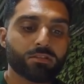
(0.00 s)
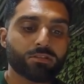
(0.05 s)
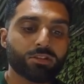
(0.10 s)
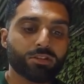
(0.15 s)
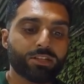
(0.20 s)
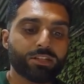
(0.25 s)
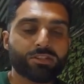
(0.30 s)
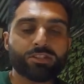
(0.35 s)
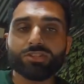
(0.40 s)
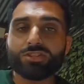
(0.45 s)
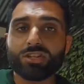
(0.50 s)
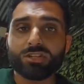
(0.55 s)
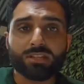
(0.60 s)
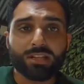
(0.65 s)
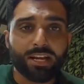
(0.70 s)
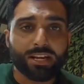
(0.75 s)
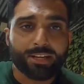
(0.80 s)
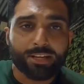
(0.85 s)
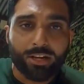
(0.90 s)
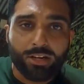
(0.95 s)
So these are
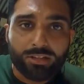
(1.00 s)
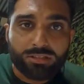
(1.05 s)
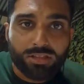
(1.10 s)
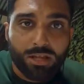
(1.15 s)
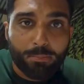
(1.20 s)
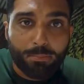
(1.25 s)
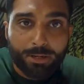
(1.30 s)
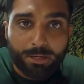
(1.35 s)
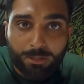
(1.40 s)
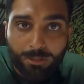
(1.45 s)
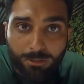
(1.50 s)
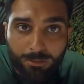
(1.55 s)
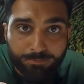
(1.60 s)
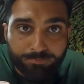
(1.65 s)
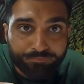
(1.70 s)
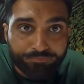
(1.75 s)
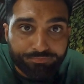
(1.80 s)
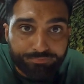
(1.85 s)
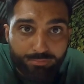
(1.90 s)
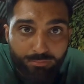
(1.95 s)
just like your typical
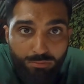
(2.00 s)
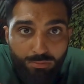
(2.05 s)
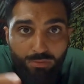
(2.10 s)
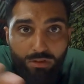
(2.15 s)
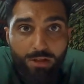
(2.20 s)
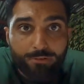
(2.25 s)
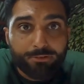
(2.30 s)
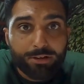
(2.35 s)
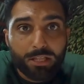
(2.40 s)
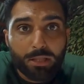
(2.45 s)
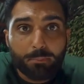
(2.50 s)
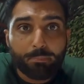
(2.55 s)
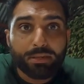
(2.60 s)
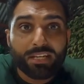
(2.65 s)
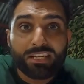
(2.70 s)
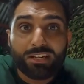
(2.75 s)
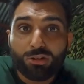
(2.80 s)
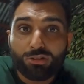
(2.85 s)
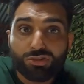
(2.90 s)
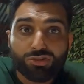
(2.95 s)

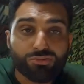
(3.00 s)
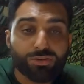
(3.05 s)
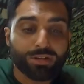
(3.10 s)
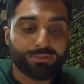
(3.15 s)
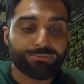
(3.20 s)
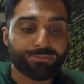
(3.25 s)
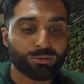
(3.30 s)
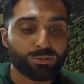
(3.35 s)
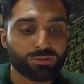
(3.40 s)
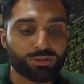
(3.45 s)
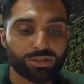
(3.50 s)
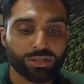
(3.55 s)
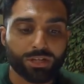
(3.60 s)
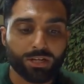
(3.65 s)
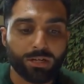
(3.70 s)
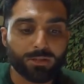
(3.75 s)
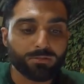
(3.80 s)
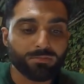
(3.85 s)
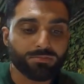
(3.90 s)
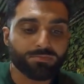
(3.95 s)
Filipino street foods,
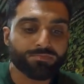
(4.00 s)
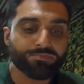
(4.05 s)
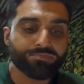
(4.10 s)
you know?